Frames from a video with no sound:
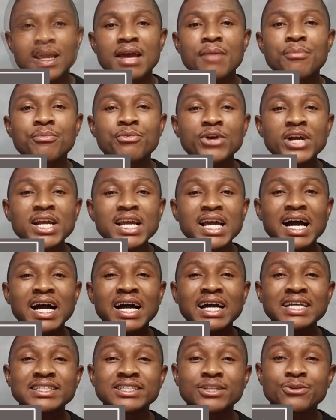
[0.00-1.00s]
A
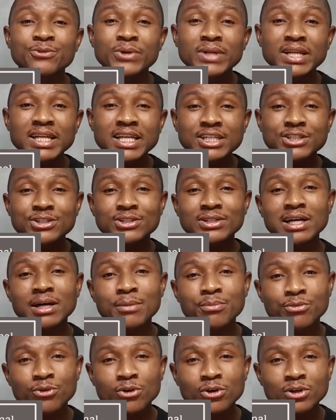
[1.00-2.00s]
prayer is a relational
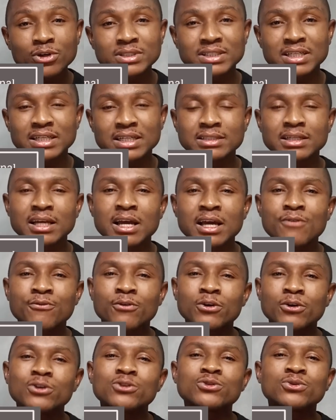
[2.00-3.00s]
process
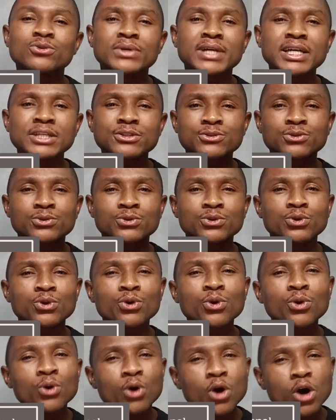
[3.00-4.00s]
for you to get to
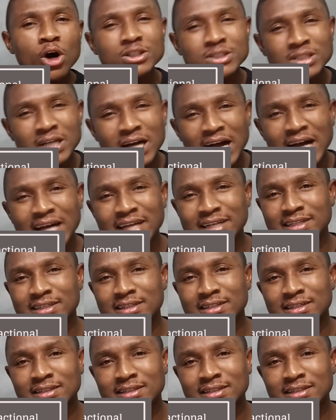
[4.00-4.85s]
know God's heart